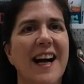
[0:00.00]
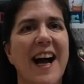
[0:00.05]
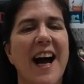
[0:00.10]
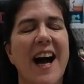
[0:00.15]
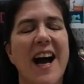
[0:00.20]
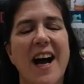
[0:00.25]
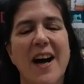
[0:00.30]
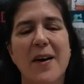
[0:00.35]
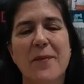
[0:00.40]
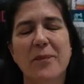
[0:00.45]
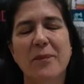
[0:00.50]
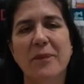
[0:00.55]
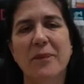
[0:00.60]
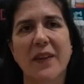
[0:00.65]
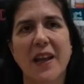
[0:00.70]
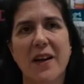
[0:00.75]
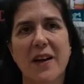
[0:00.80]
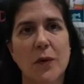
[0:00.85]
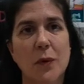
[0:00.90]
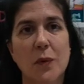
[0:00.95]
And
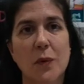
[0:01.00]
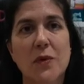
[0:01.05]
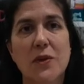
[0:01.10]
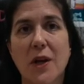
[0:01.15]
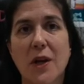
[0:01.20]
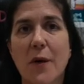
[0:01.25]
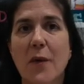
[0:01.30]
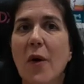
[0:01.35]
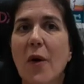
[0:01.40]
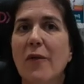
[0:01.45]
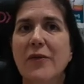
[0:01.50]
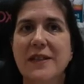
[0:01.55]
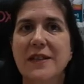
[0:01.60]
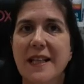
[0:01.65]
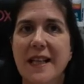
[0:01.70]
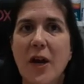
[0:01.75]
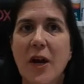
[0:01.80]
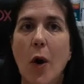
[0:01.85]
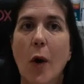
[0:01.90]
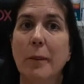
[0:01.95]
also
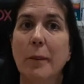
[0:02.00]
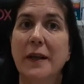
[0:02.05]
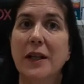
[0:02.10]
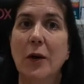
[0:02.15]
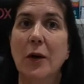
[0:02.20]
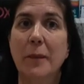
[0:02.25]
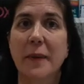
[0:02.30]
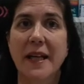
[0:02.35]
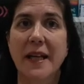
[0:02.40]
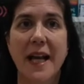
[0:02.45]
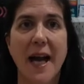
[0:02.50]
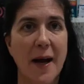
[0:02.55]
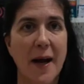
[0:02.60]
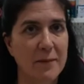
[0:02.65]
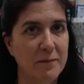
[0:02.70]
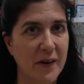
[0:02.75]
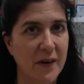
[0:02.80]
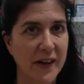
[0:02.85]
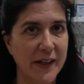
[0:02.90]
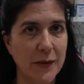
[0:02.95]
obviously Hobby Lobby
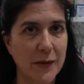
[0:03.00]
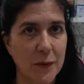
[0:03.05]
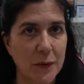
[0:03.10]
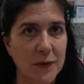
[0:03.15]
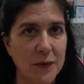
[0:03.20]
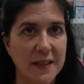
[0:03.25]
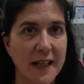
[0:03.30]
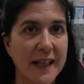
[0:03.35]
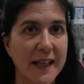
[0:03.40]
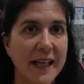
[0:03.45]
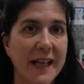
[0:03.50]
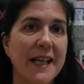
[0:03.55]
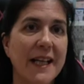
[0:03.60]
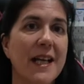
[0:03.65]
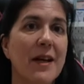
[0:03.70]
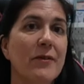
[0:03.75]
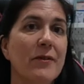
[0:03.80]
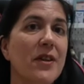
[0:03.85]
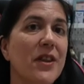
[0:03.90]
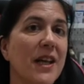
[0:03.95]
and Michael's and
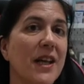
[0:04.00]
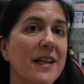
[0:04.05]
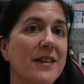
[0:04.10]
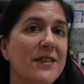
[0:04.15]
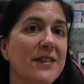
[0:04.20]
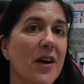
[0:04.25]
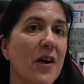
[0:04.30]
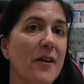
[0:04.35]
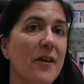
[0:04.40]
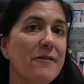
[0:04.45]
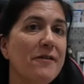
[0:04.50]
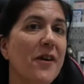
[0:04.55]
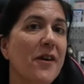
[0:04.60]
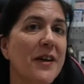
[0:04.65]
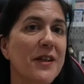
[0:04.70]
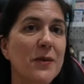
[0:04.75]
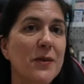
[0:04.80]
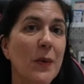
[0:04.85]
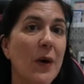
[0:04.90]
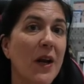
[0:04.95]
any other things that I
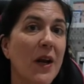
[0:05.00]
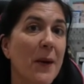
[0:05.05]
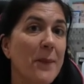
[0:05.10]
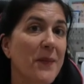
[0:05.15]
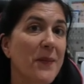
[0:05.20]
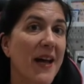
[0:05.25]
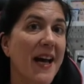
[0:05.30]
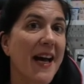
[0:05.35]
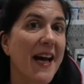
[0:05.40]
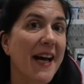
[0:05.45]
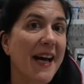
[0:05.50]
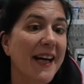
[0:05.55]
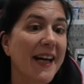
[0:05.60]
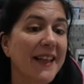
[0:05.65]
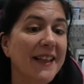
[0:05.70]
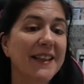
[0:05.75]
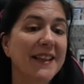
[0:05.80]
find while I'm there.